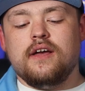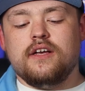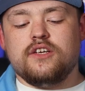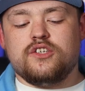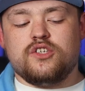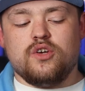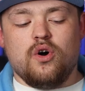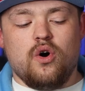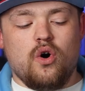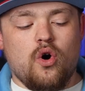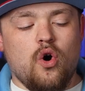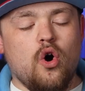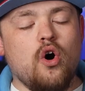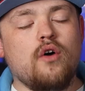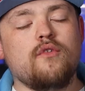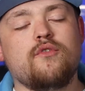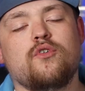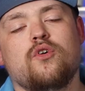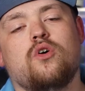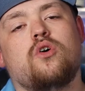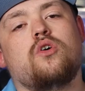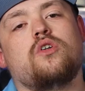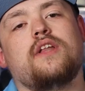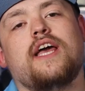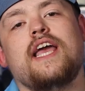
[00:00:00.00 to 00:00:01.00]
So
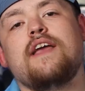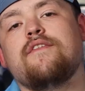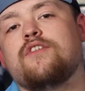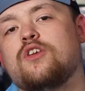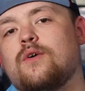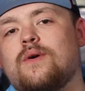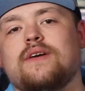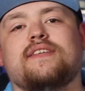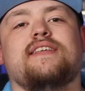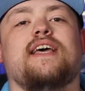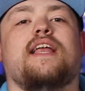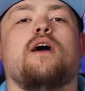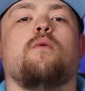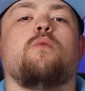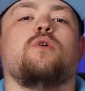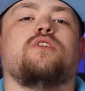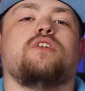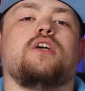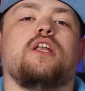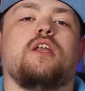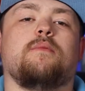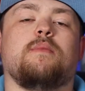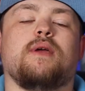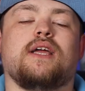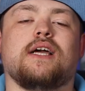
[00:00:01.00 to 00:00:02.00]
overall, even though I said I
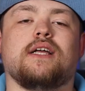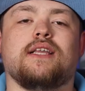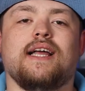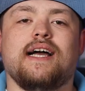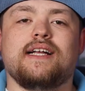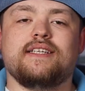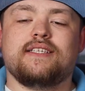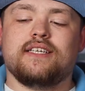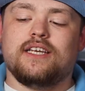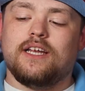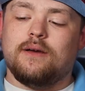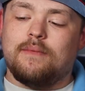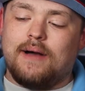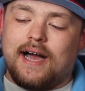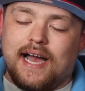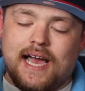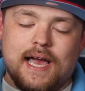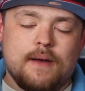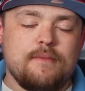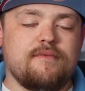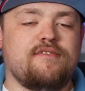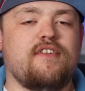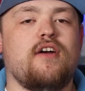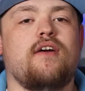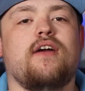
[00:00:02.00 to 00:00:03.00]
wasn't going to be collecting them, I
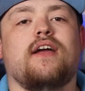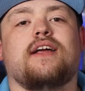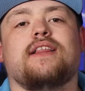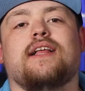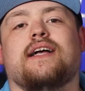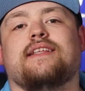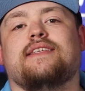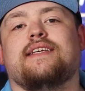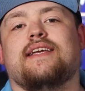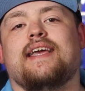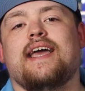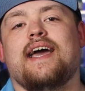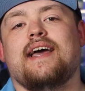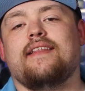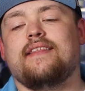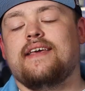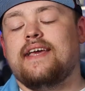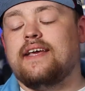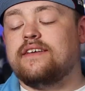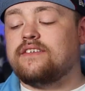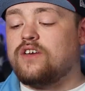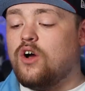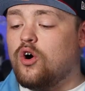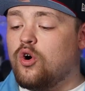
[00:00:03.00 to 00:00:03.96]
am very glad to get these.